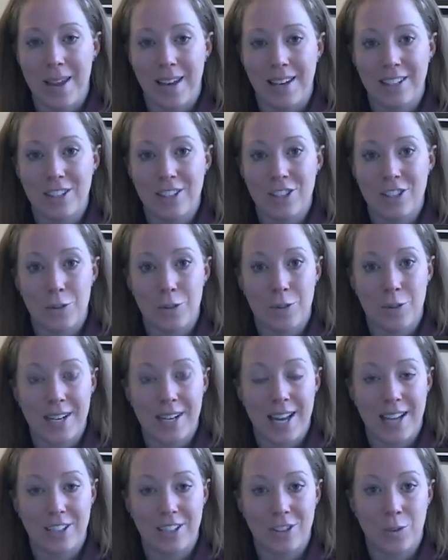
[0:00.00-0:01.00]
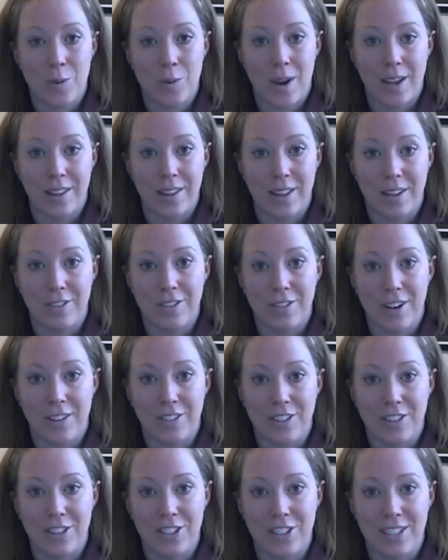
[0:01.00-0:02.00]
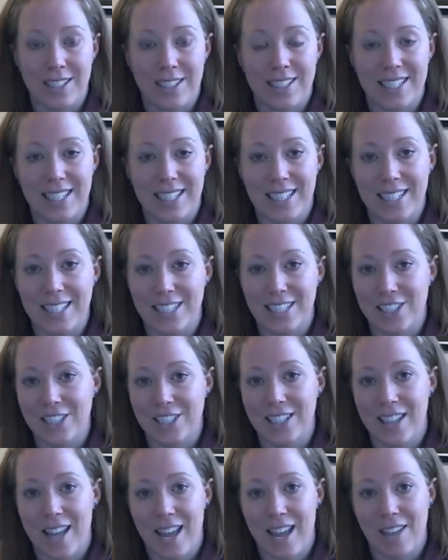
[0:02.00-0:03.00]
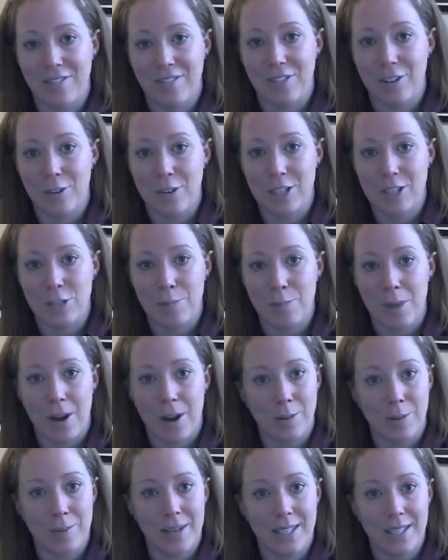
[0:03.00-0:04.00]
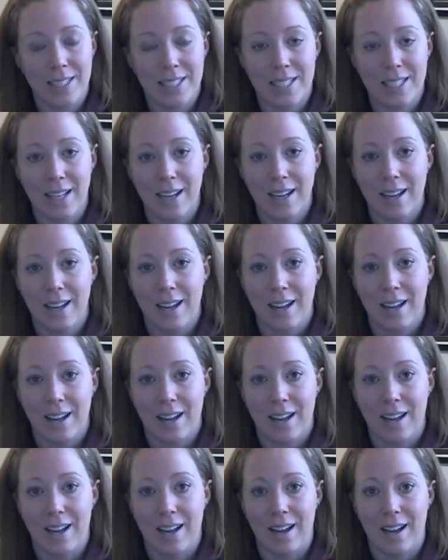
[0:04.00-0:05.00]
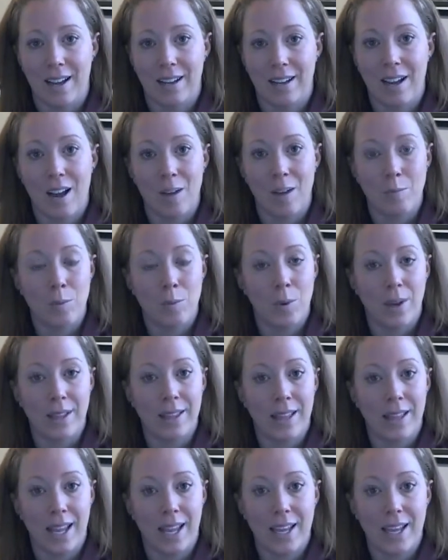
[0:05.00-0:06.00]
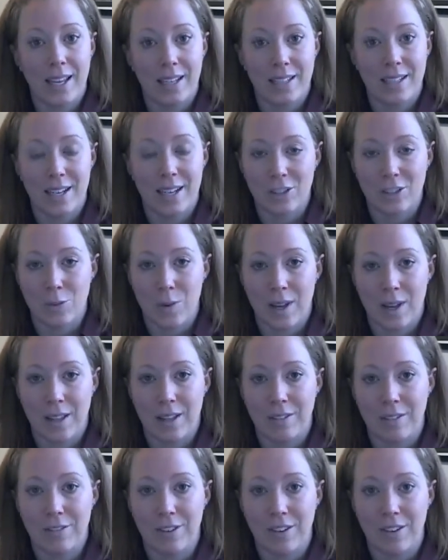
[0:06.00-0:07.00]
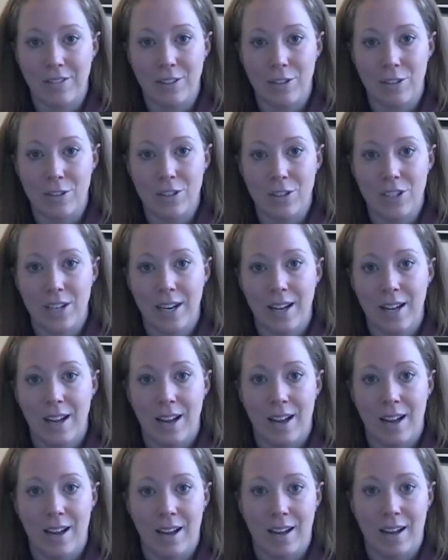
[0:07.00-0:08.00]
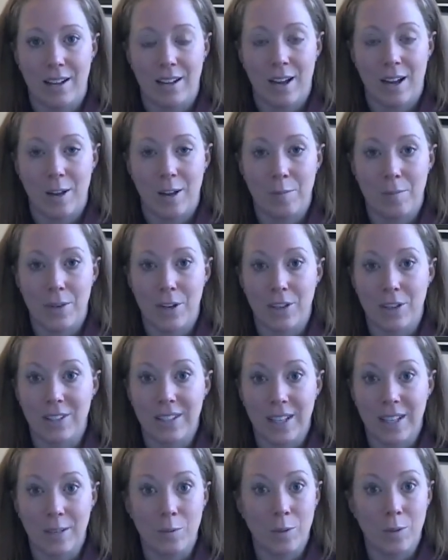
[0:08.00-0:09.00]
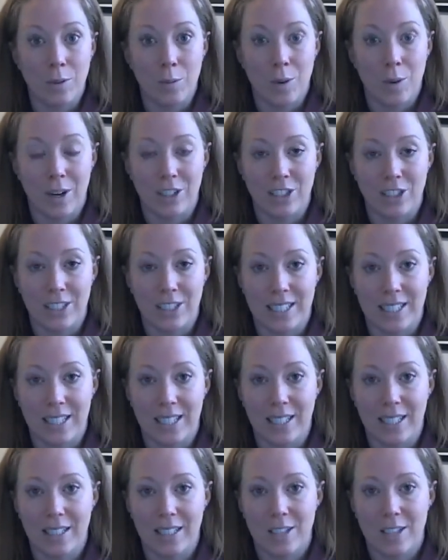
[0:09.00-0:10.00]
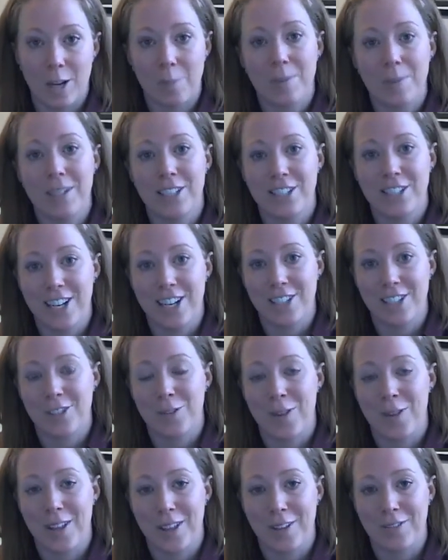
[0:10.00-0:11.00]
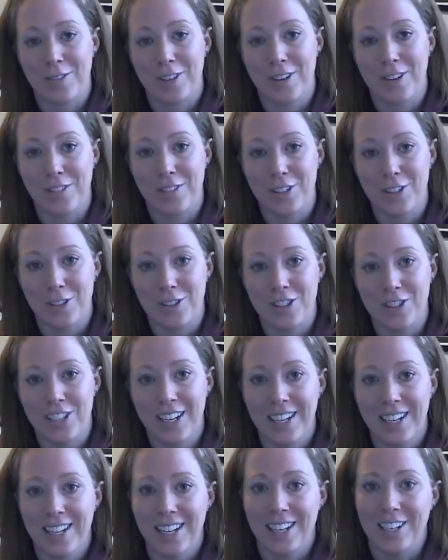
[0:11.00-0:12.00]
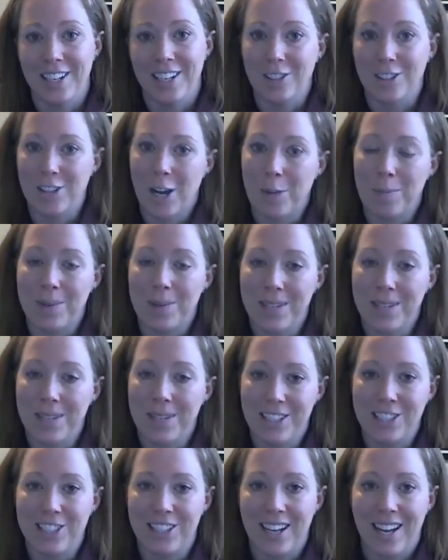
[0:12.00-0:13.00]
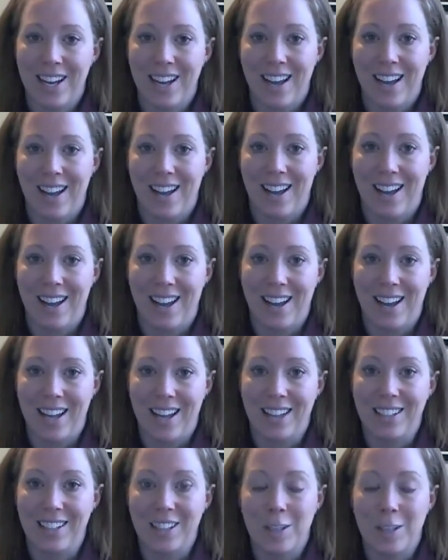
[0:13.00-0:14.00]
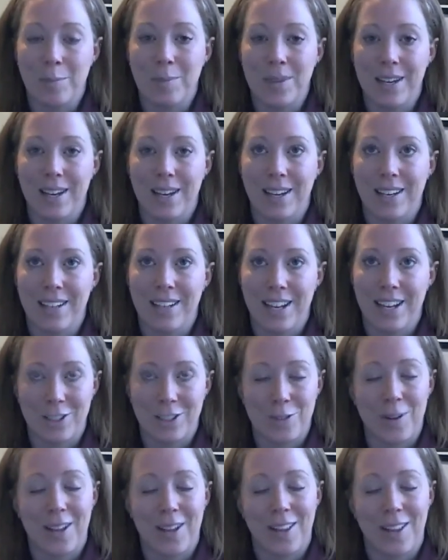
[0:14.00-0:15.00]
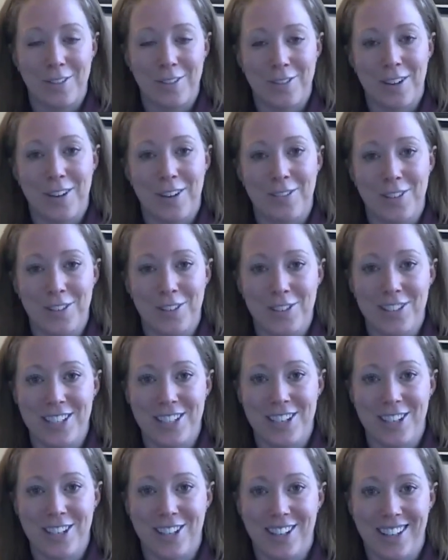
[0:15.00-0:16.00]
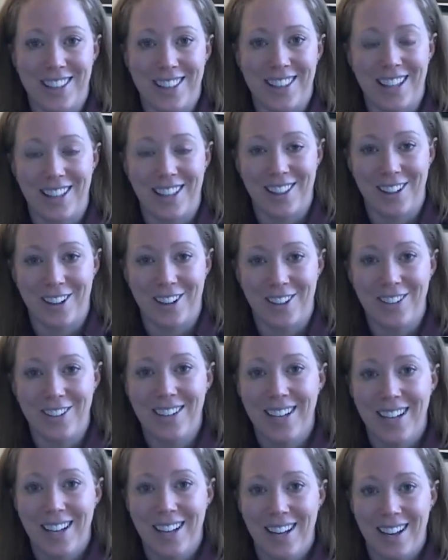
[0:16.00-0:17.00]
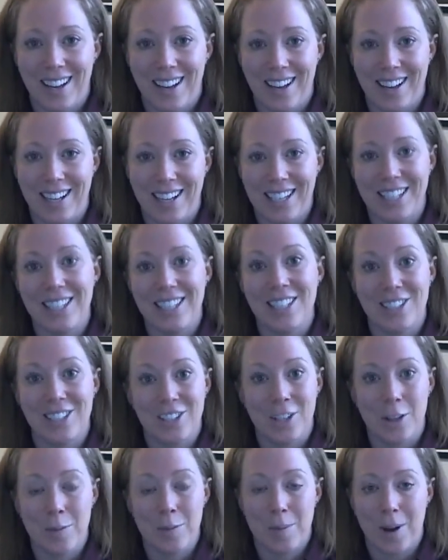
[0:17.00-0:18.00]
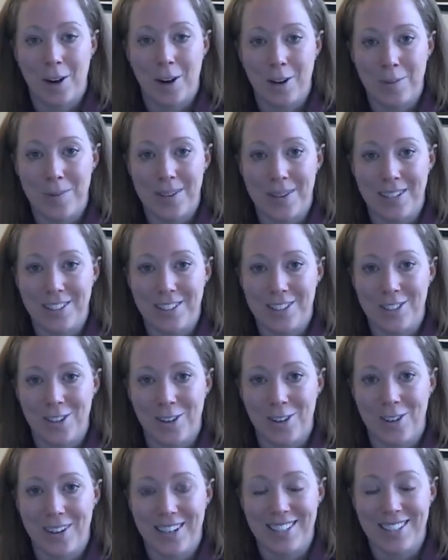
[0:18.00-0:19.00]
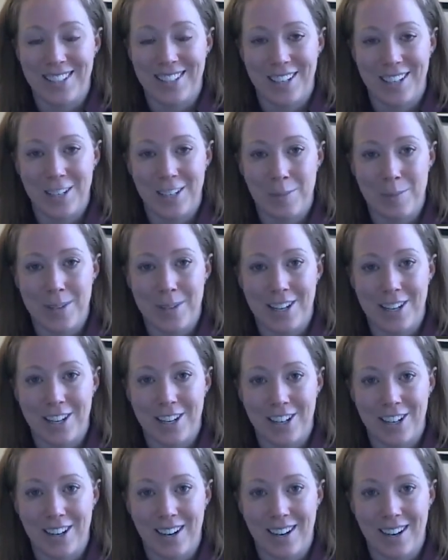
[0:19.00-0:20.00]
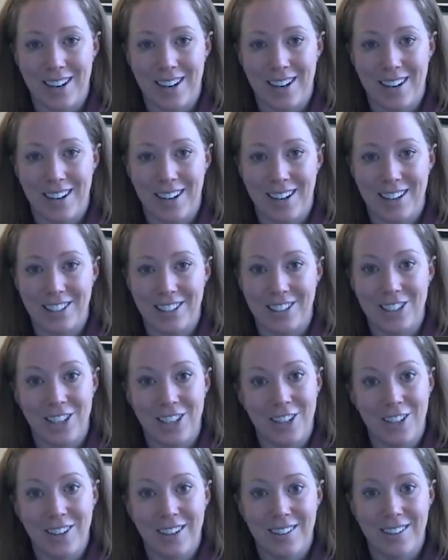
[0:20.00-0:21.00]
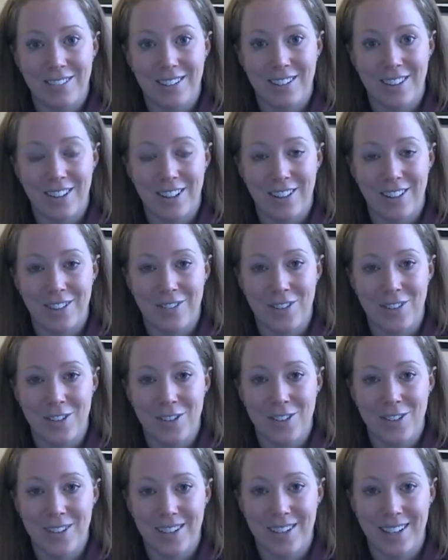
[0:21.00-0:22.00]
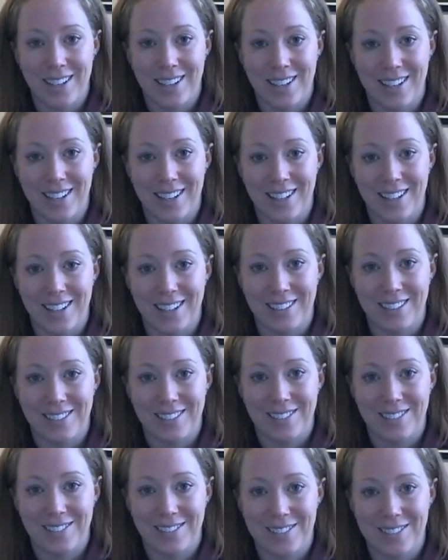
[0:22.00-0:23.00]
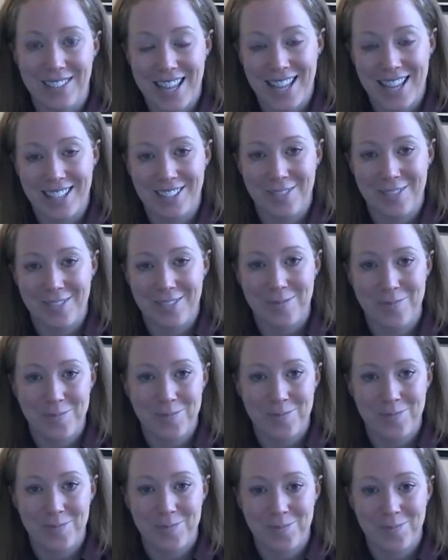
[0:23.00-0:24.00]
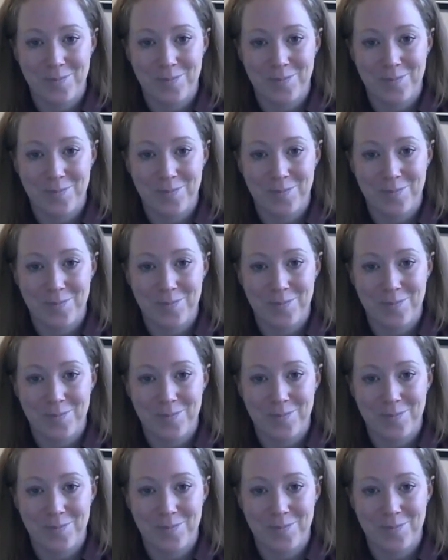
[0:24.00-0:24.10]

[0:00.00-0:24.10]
We manage 3 national wildlife refuges in addition to the Hanford Reach Monument, Convoy Lake National Wildlife Refuge, up near Glenwood, Washington, Toppenish National Wildlife Refuge near Toppenish, and Columbia National Wildlife Refuge near Othello, in addition to the monument. So excited to be here and share with all of you. Thanks.